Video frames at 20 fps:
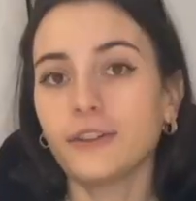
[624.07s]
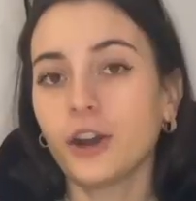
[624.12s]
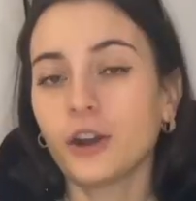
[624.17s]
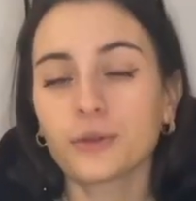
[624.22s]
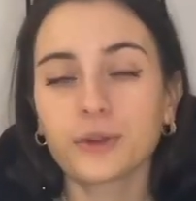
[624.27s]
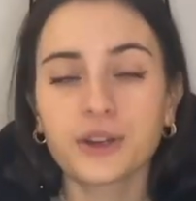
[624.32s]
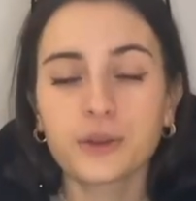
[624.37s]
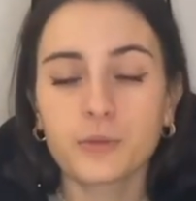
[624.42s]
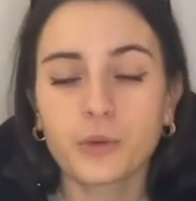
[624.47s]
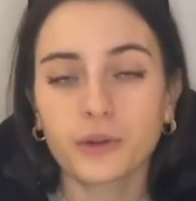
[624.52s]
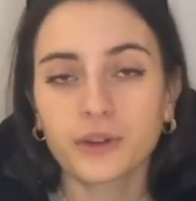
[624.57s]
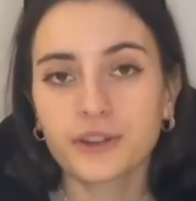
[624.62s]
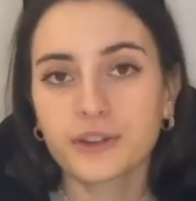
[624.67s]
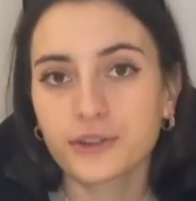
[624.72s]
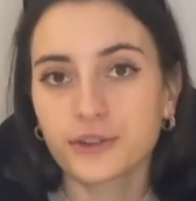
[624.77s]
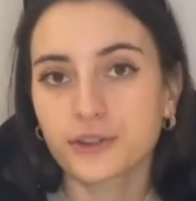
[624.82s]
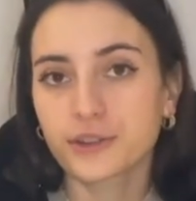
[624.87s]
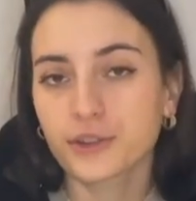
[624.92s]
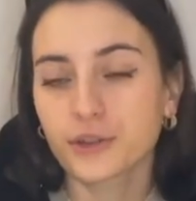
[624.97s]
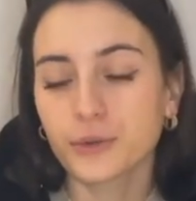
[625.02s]
already worn it
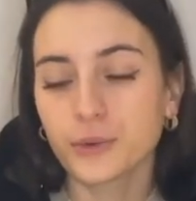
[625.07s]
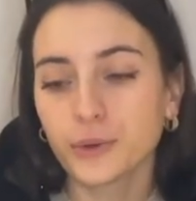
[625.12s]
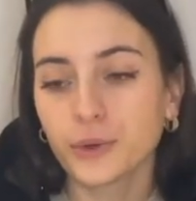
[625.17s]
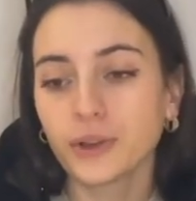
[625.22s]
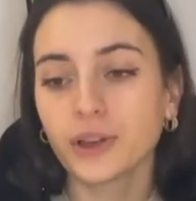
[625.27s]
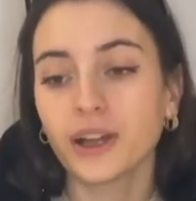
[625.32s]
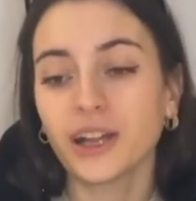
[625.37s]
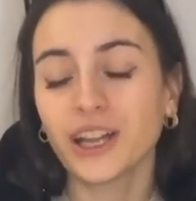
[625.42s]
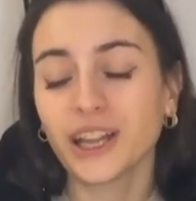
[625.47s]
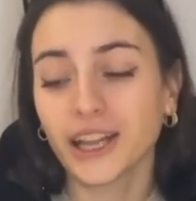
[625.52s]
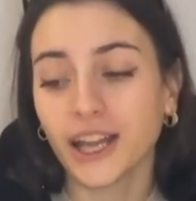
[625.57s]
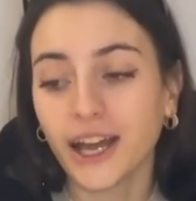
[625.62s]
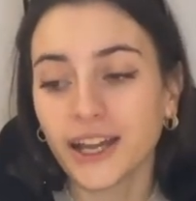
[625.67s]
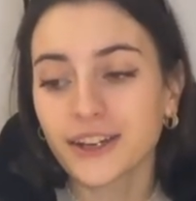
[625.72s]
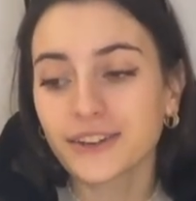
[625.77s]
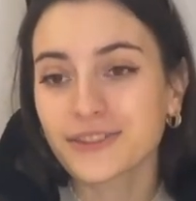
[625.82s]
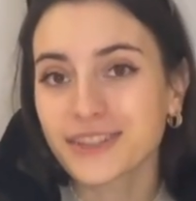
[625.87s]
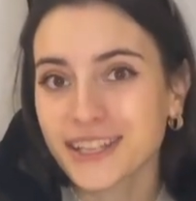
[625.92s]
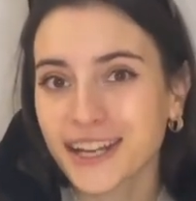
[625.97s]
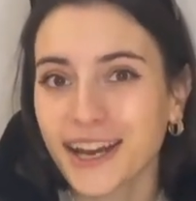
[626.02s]
to school a lot
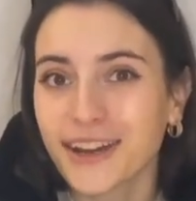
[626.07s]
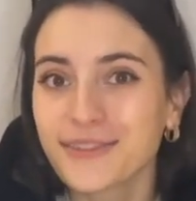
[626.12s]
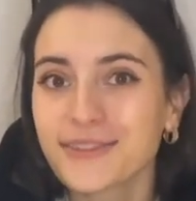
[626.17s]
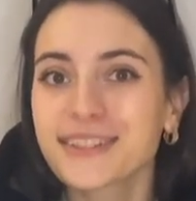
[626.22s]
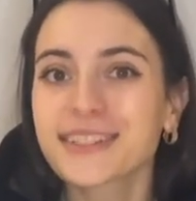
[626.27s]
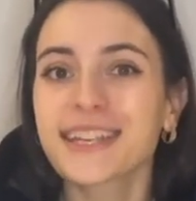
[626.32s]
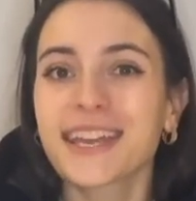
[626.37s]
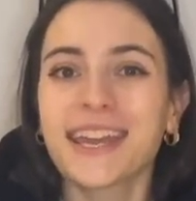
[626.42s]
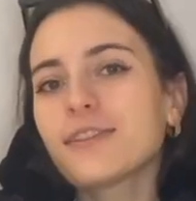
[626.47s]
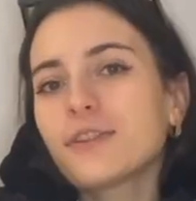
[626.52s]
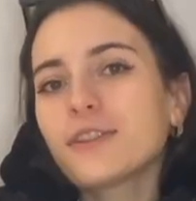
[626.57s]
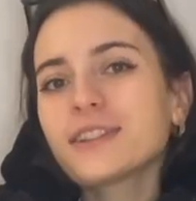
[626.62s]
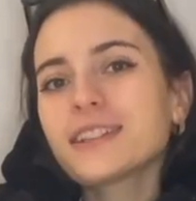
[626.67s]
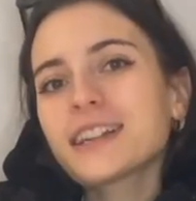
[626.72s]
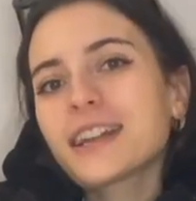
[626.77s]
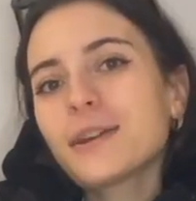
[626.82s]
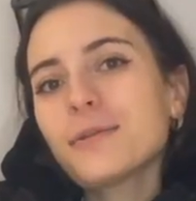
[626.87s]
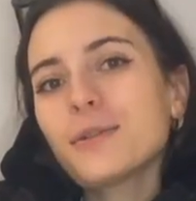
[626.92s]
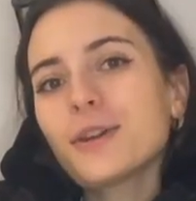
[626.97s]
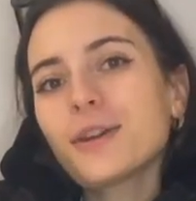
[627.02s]
of times. It feels
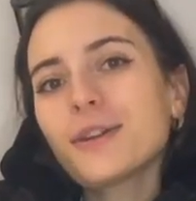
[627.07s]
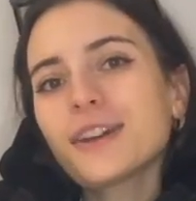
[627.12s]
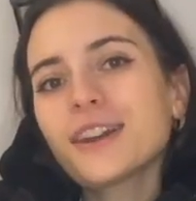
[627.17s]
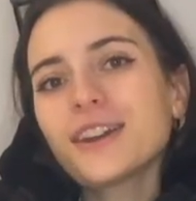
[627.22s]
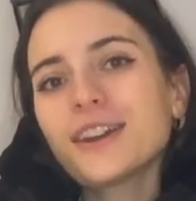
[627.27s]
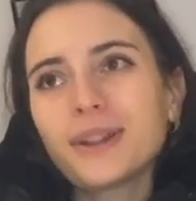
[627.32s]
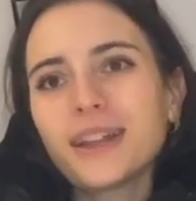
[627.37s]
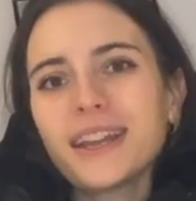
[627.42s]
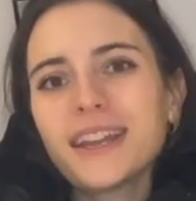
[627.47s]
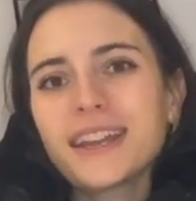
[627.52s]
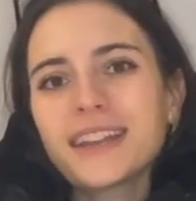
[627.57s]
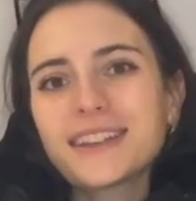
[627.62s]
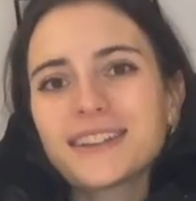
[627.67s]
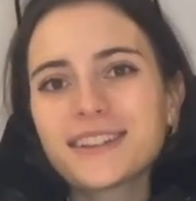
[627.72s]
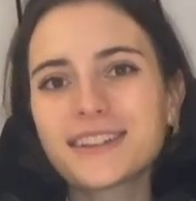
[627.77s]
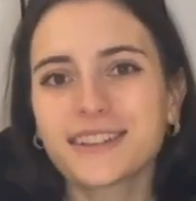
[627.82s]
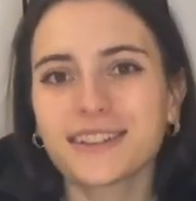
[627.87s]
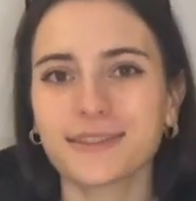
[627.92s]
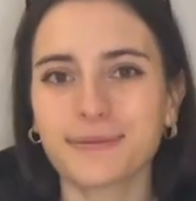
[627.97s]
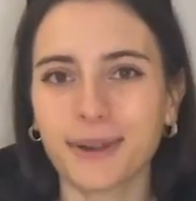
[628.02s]
like I'm wearing a blanket
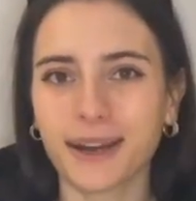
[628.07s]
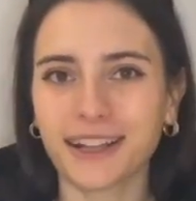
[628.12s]
to my